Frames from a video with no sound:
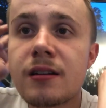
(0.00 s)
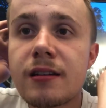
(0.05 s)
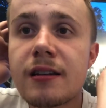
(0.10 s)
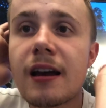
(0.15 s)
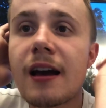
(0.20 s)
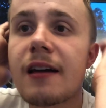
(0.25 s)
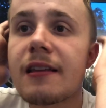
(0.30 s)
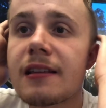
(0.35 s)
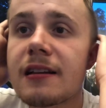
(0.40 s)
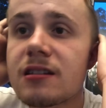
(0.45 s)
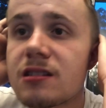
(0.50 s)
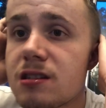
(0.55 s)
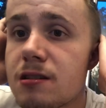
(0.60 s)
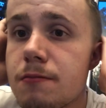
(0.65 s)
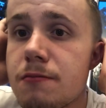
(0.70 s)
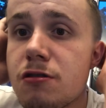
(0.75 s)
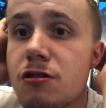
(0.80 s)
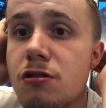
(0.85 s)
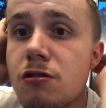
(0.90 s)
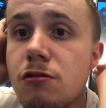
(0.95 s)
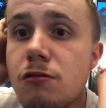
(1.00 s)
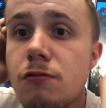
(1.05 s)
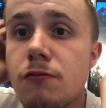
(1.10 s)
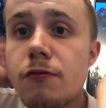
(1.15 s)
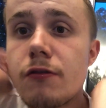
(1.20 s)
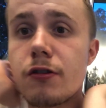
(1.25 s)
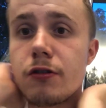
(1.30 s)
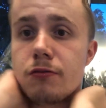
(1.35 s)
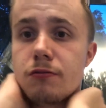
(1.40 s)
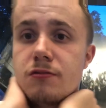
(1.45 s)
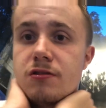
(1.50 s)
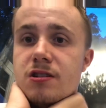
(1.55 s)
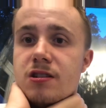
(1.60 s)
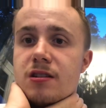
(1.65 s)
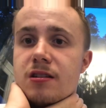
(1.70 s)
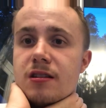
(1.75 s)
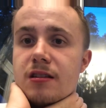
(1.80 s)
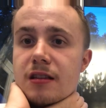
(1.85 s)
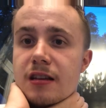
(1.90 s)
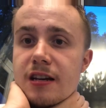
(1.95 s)
Now there's some new
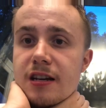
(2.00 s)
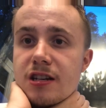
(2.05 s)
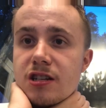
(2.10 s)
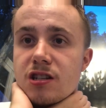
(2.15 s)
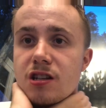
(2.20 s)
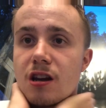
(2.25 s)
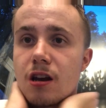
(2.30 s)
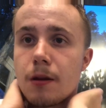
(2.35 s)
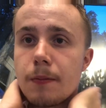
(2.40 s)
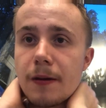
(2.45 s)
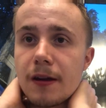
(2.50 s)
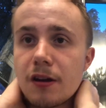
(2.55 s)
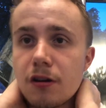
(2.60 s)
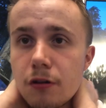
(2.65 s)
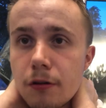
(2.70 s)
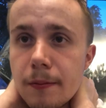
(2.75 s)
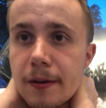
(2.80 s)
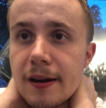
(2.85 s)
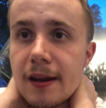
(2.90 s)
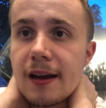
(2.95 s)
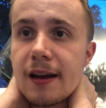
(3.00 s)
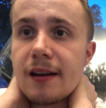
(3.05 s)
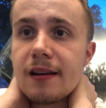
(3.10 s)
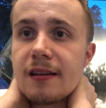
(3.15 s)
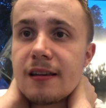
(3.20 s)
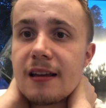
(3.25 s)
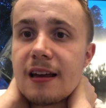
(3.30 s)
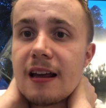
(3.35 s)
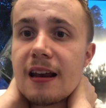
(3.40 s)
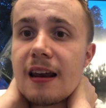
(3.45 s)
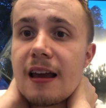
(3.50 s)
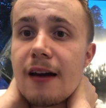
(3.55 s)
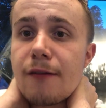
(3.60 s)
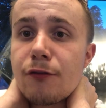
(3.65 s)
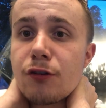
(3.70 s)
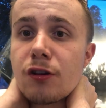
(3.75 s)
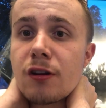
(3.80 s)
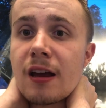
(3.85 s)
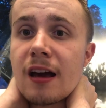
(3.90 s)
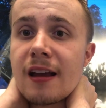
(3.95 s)
routes that is going to be coming in, the
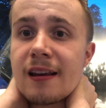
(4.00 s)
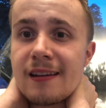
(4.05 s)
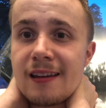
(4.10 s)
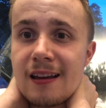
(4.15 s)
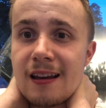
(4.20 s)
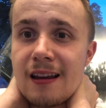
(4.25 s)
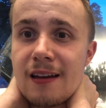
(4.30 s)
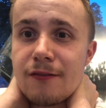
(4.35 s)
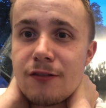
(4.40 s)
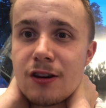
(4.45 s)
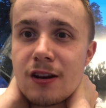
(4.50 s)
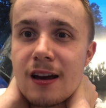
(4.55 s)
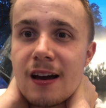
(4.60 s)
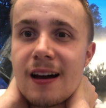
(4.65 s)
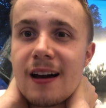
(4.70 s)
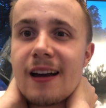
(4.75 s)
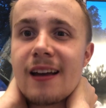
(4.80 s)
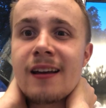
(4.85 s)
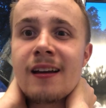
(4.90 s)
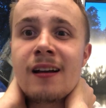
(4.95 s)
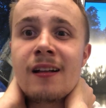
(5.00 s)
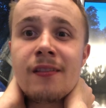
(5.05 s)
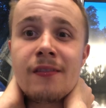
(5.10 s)
11 and the 11A.